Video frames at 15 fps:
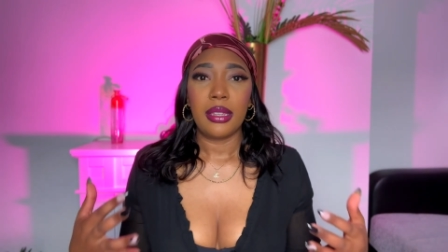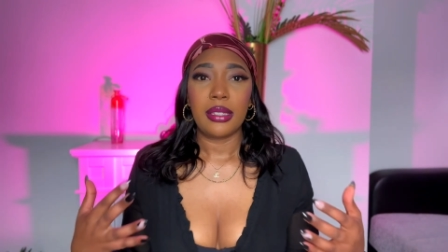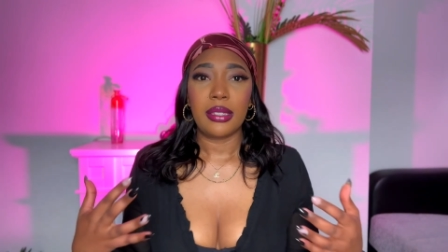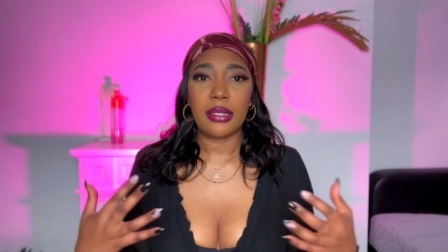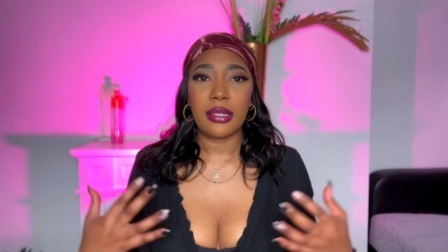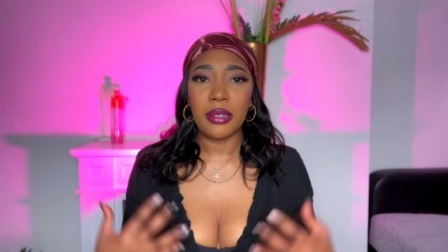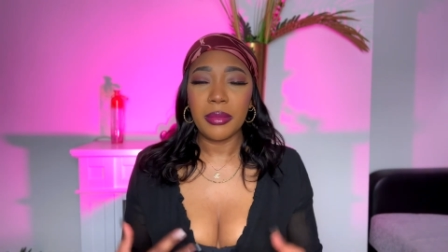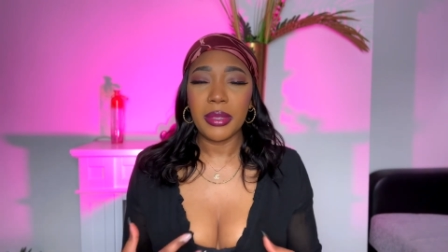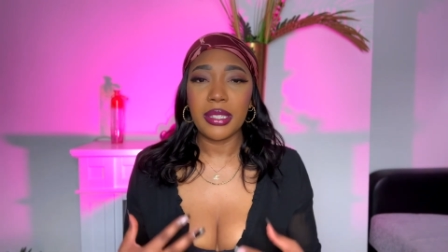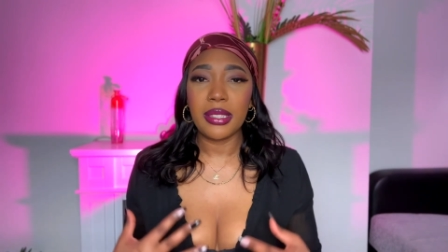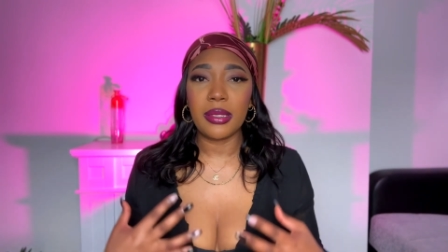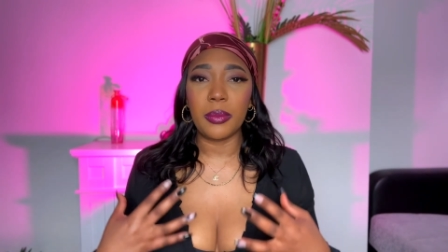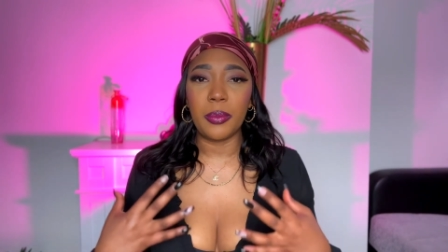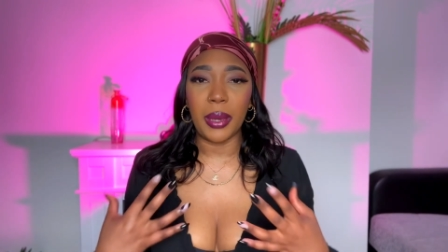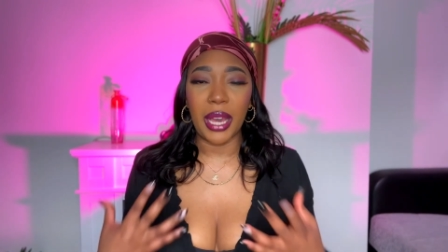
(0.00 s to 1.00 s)

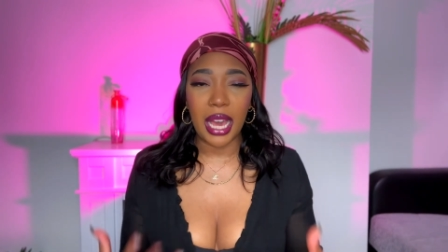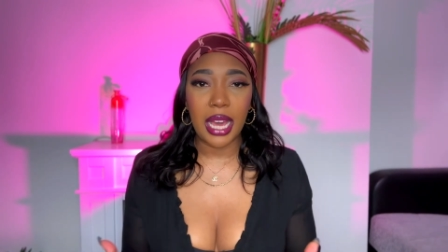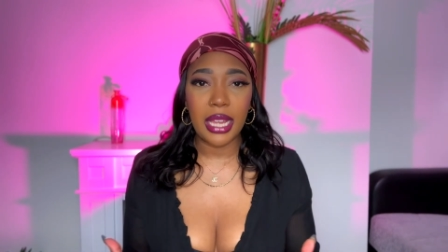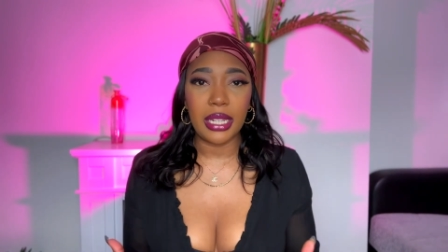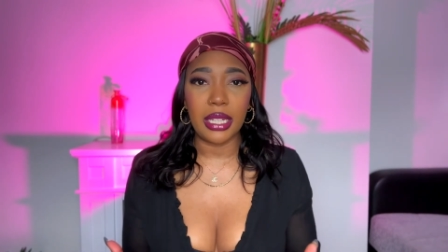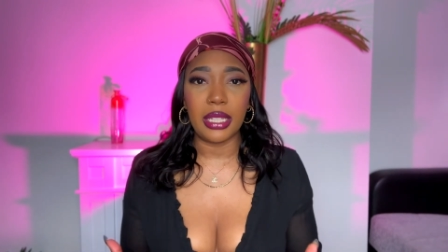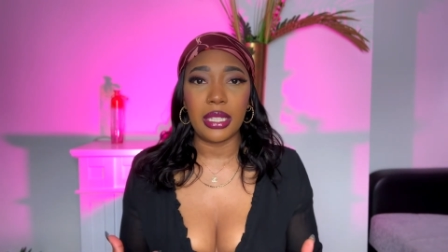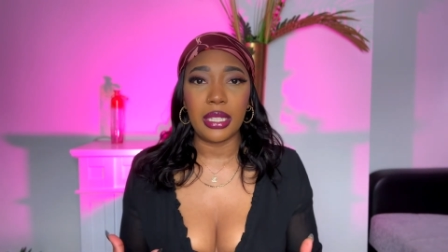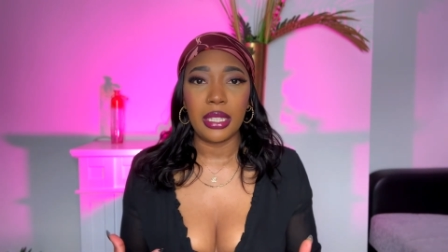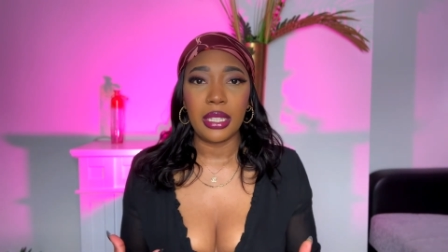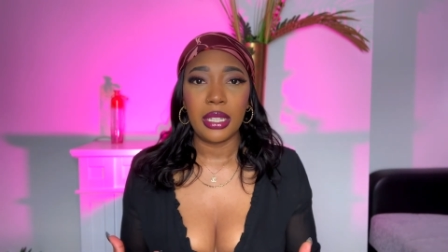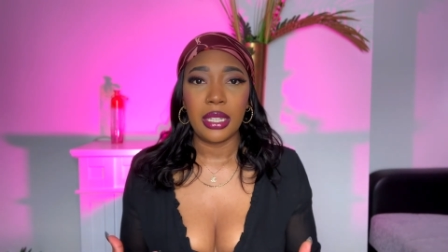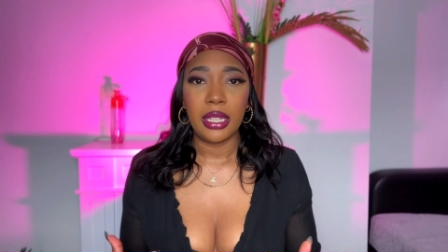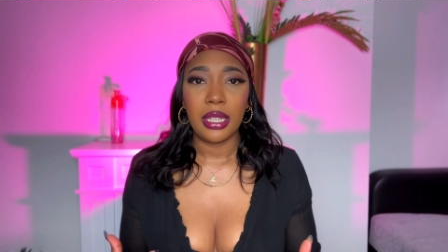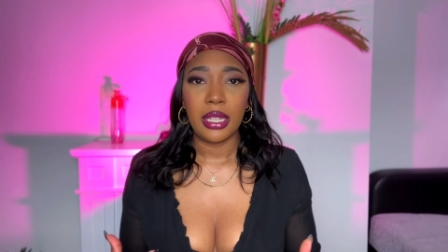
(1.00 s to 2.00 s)
someone's body
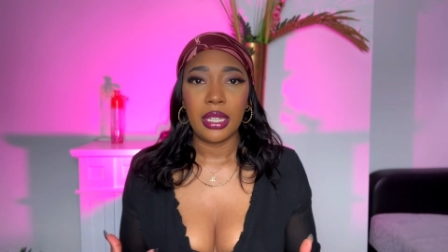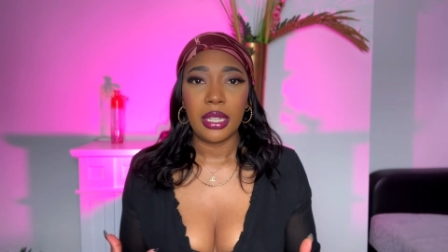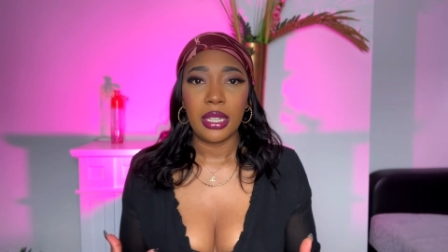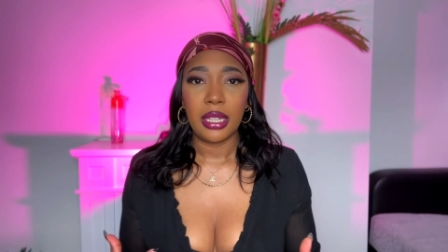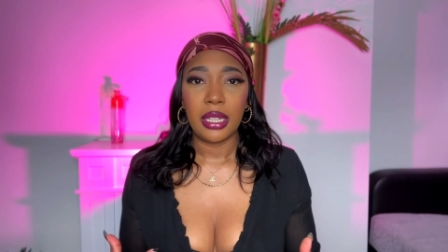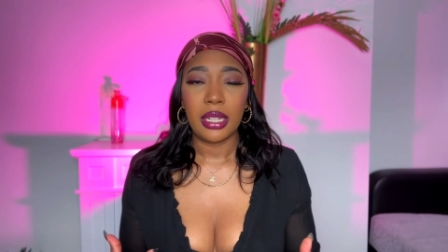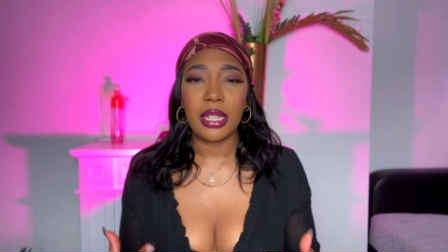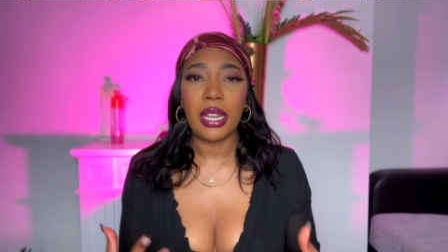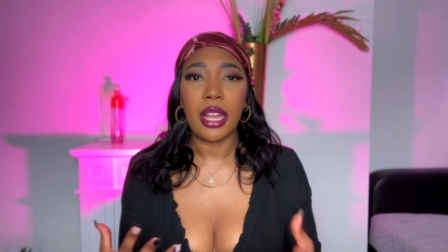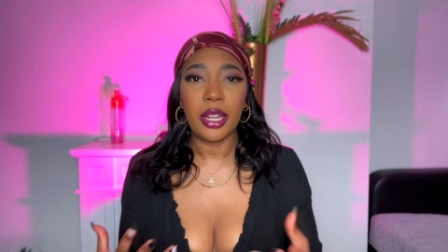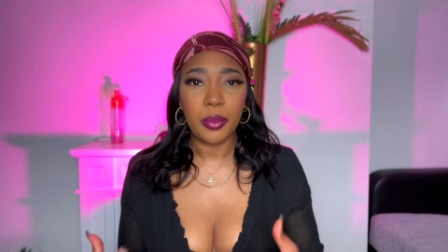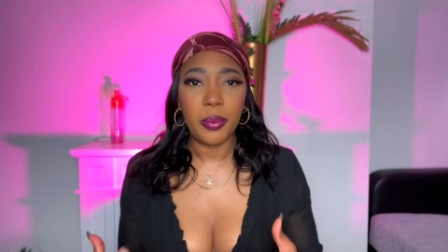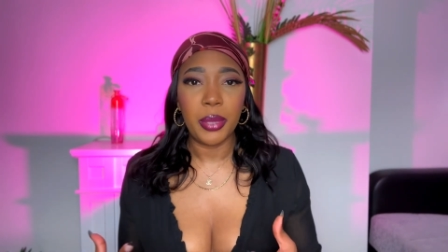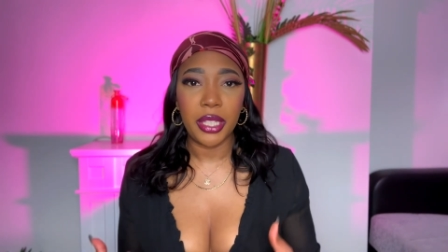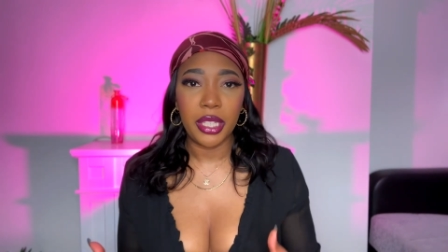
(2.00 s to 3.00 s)

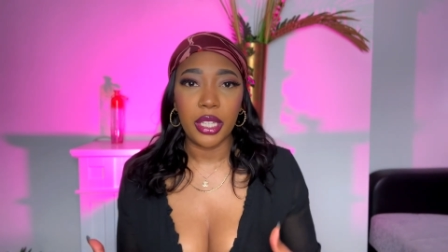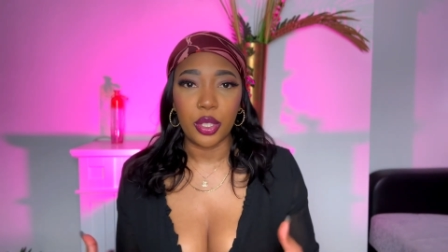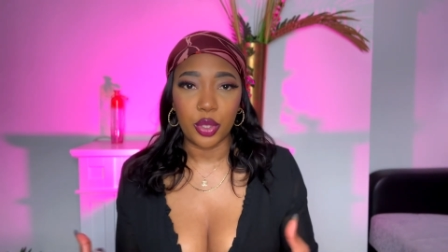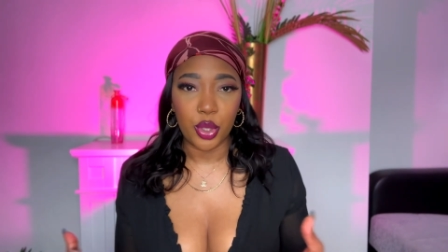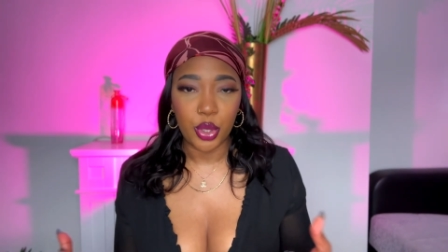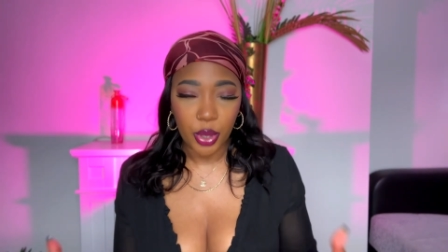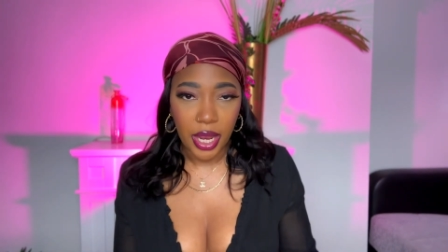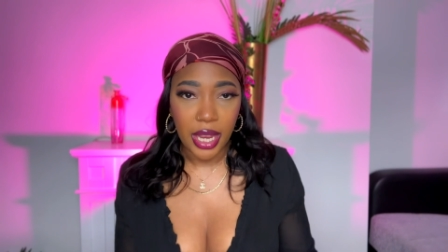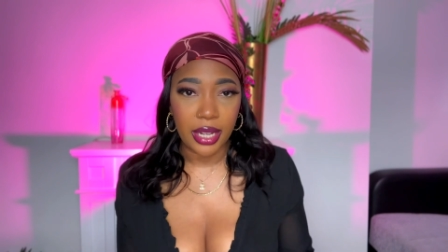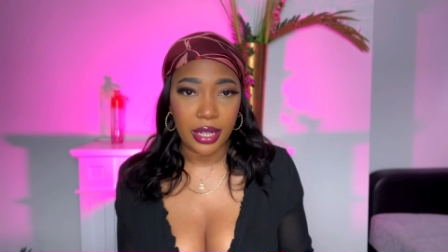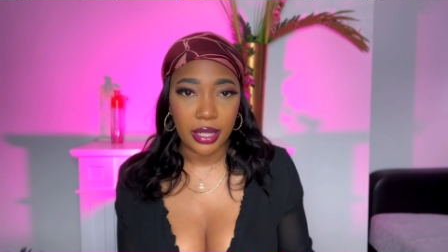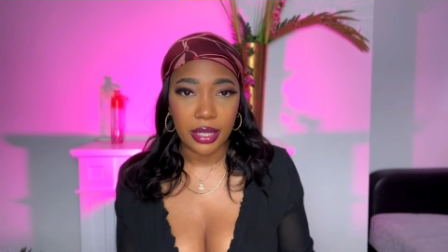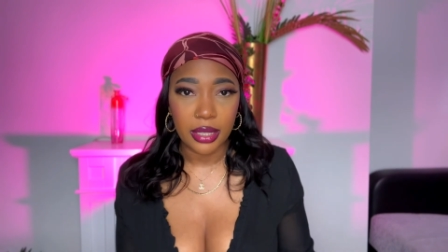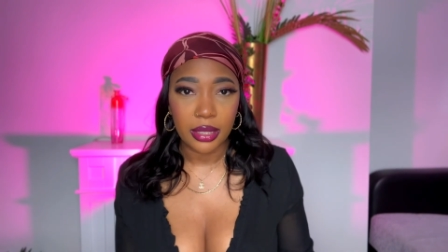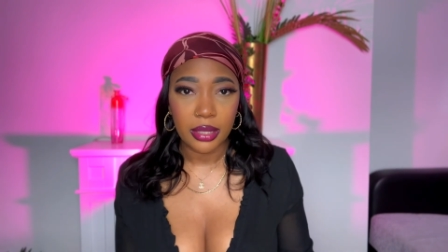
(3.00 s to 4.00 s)
can be a
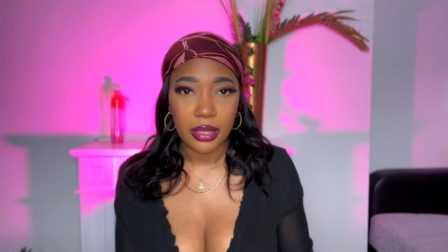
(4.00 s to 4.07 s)
trend.